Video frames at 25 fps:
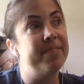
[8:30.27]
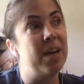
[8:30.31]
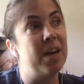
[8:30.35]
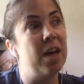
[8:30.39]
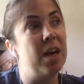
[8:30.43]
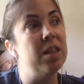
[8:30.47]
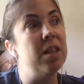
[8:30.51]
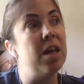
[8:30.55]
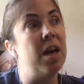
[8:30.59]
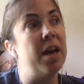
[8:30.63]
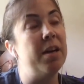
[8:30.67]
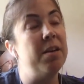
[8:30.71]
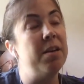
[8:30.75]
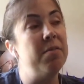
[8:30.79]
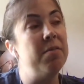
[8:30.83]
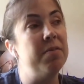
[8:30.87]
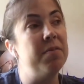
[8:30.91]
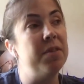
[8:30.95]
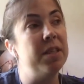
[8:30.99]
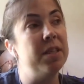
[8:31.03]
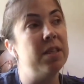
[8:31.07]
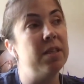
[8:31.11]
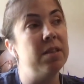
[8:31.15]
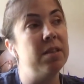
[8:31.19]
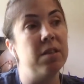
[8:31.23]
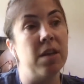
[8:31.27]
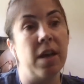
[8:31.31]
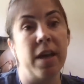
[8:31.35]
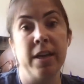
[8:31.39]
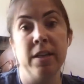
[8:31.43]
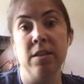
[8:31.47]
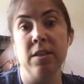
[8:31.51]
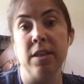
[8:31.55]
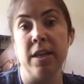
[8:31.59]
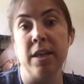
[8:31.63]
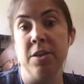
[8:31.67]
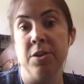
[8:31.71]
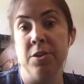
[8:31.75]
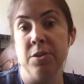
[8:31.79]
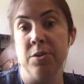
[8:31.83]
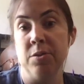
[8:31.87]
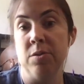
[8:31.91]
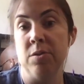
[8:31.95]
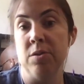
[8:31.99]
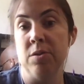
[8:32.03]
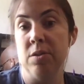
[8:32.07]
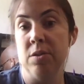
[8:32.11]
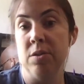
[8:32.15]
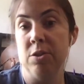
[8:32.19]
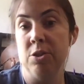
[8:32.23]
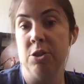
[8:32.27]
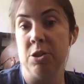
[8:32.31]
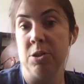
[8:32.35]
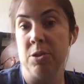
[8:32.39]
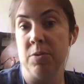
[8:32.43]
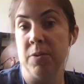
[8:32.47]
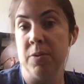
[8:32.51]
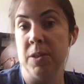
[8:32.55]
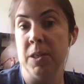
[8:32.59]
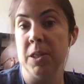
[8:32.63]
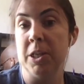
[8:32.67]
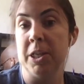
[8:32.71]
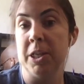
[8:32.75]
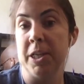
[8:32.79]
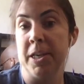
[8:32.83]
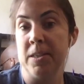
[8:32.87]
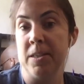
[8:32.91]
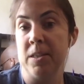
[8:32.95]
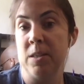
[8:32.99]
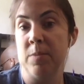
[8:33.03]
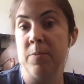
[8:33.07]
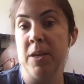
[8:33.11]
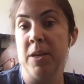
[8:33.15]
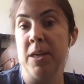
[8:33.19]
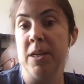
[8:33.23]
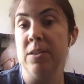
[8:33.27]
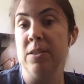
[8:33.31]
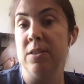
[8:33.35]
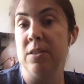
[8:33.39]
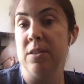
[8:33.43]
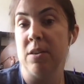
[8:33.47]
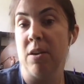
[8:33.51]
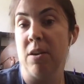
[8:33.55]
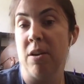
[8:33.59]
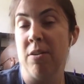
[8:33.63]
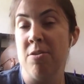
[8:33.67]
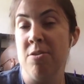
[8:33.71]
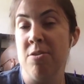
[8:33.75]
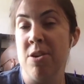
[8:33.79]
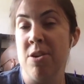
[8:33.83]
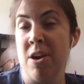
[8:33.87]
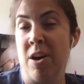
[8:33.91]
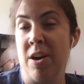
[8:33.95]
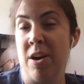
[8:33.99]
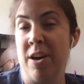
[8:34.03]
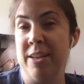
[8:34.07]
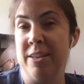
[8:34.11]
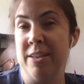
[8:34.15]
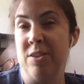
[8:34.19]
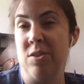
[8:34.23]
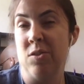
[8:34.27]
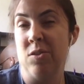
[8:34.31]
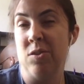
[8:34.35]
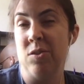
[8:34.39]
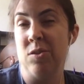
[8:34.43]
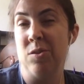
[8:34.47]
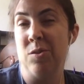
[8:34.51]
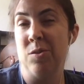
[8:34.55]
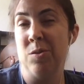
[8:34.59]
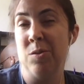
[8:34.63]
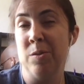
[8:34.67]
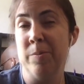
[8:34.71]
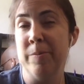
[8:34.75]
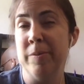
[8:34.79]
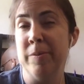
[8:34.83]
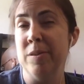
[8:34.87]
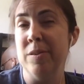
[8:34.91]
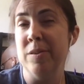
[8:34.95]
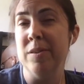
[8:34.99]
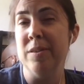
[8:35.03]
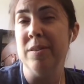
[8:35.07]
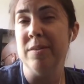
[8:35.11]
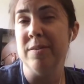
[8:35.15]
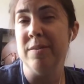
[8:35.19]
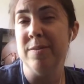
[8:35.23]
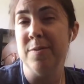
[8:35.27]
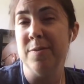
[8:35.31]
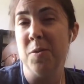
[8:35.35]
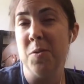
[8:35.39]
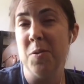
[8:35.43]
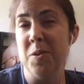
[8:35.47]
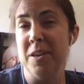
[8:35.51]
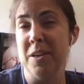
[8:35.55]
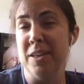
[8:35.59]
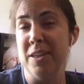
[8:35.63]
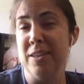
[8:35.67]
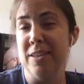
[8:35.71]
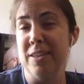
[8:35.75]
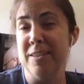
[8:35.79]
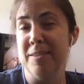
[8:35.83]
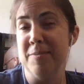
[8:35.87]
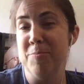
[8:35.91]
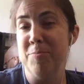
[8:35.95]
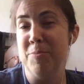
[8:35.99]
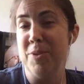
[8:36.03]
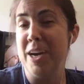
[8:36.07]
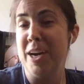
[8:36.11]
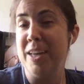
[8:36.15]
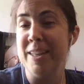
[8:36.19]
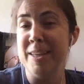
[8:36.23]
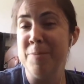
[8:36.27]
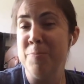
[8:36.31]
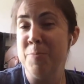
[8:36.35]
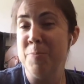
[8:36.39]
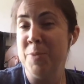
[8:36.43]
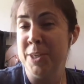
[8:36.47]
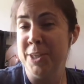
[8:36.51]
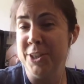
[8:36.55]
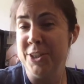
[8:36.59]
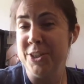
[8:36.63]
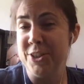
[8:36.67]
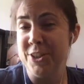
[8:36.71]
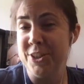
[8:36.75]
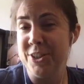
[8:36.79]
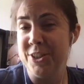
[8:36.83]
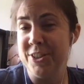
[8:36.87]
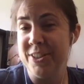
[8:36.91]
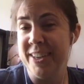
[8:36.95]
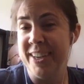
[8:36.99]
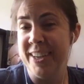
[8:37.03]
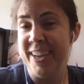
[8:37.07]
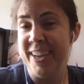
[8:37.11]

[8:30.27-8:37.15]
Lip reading: A lot of the designs I use just for CreateSpace are not suitable for probably merch.